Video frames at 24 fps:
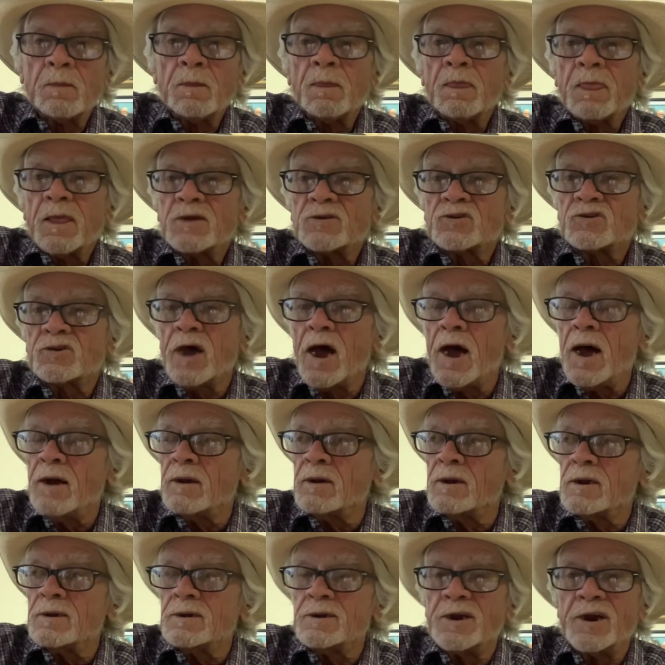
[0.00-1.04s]

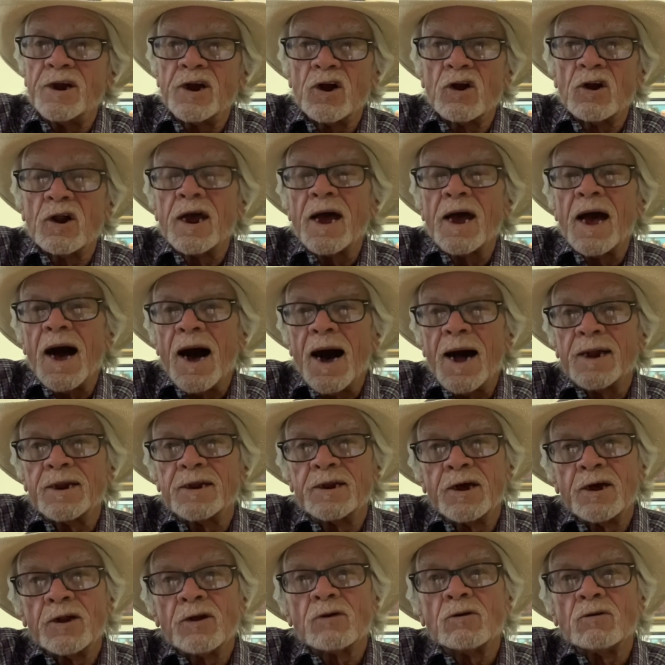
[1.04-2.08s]
sound nearly
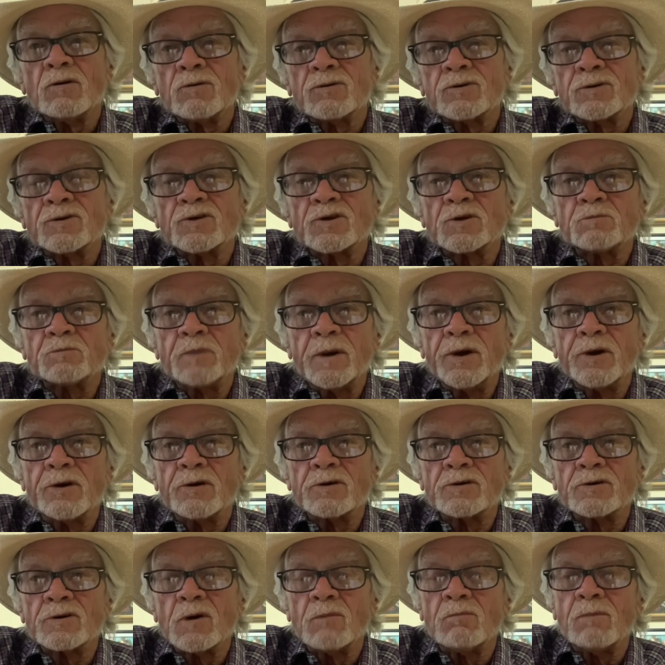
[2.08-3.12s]
identical to the
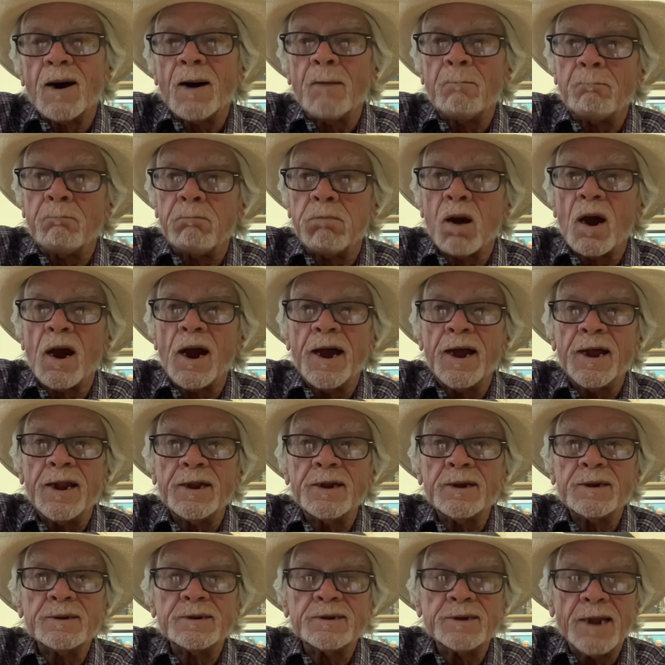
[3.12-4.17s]
speakers on my
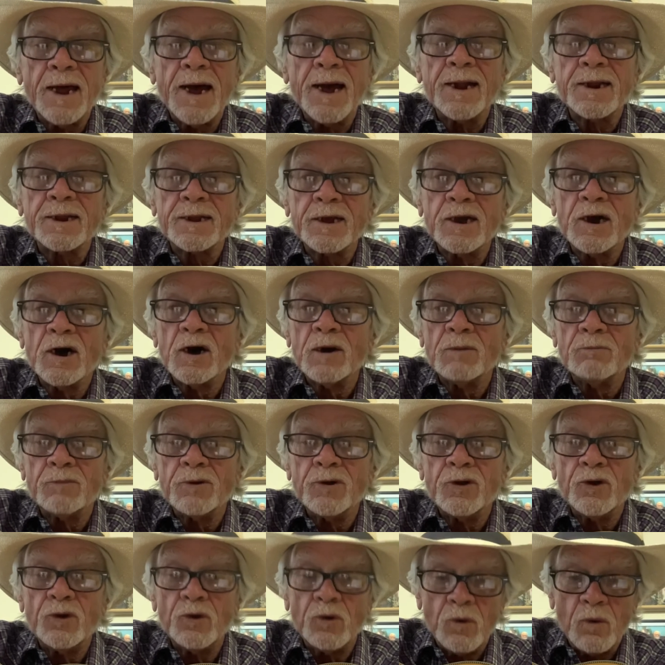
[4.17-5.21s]
brand dadgum
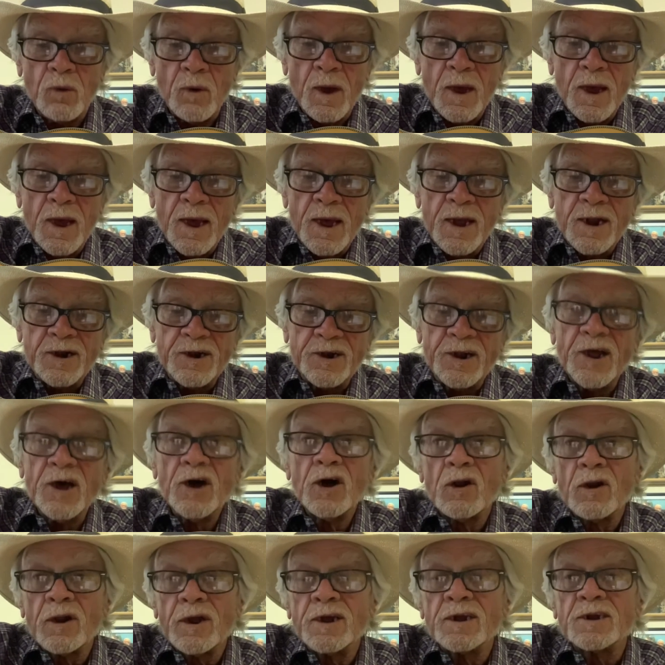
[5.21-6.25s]
new
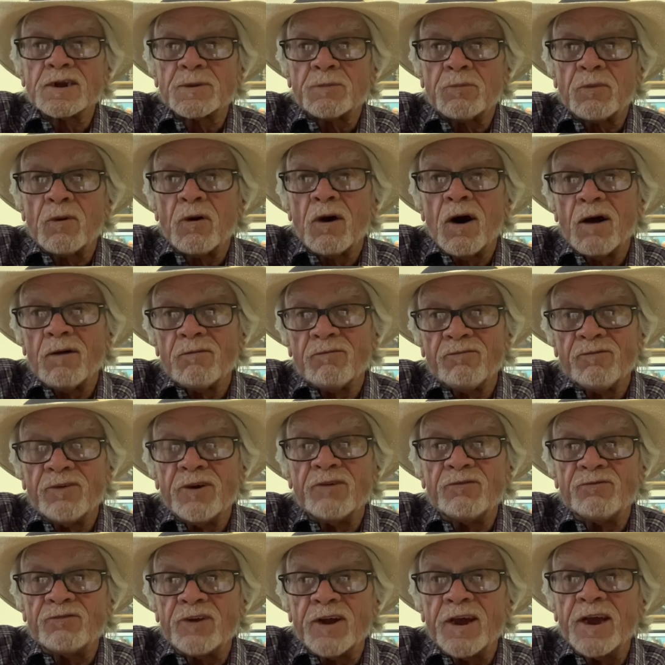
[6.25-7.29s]
Dell Inspiron
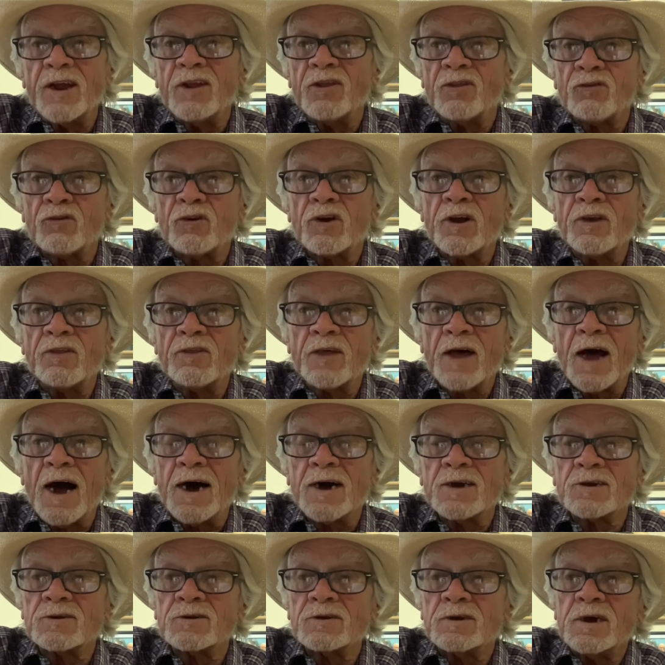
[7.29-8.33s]
15
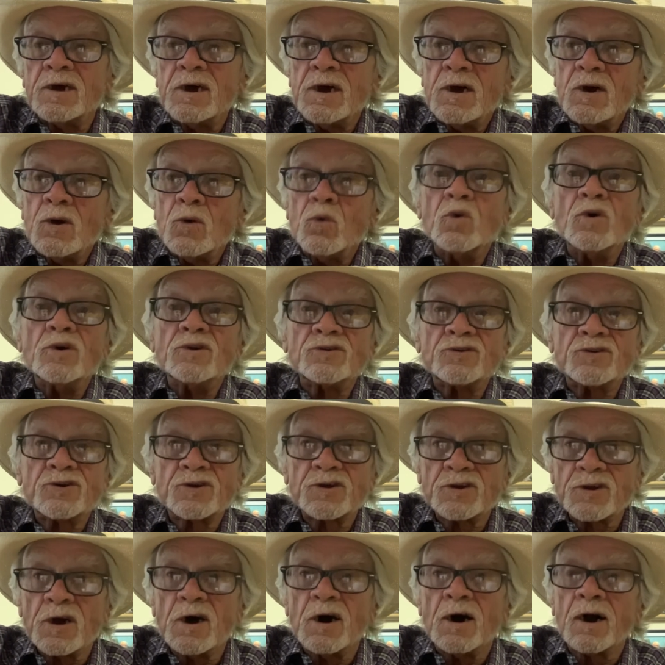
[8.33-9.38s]
3000, which
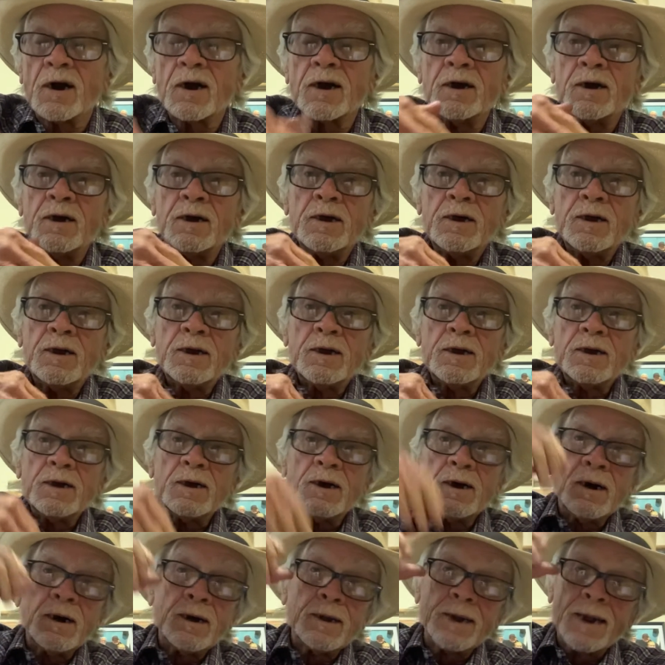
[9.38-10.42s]
suck.
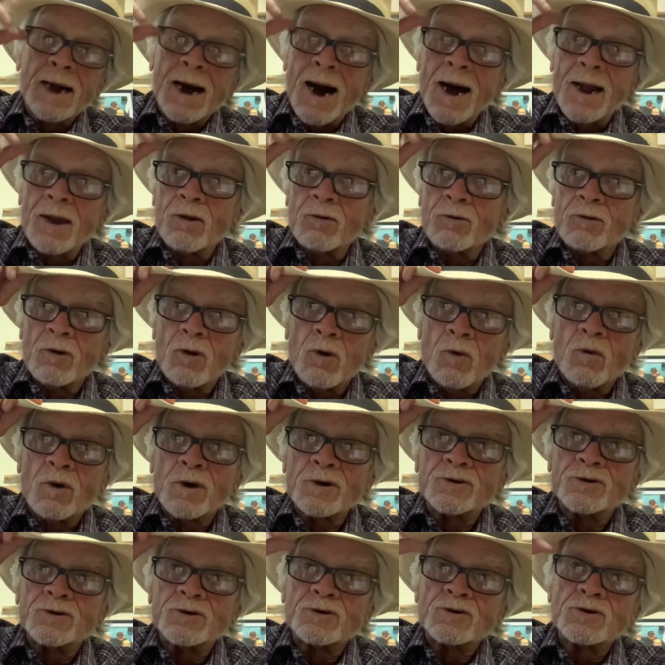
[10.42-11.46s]
Now, I don't know
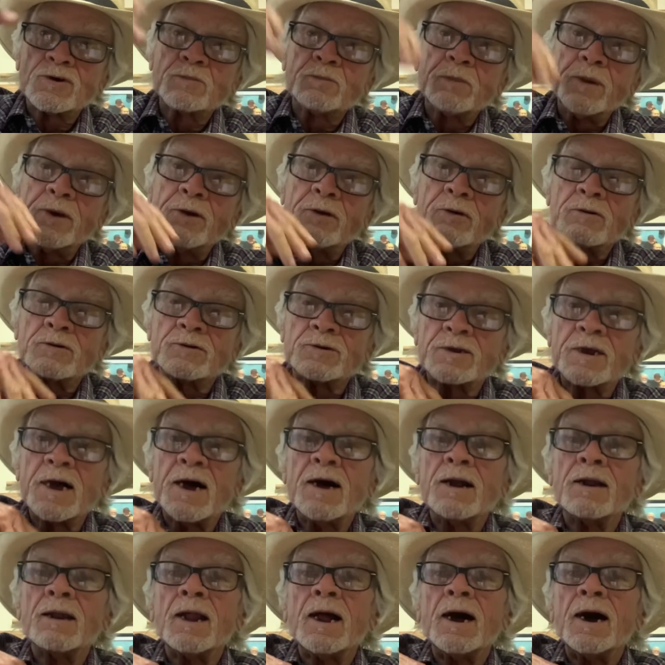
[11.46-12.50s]
what your speakers
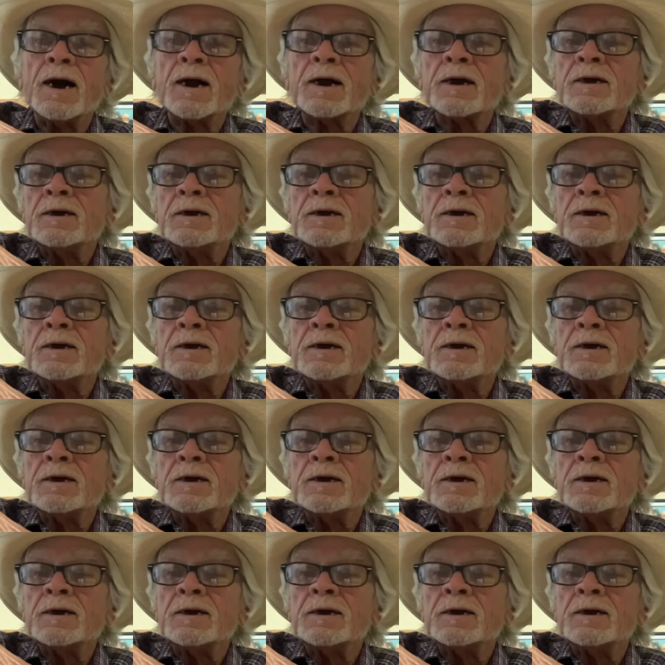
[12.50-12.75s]
sound like,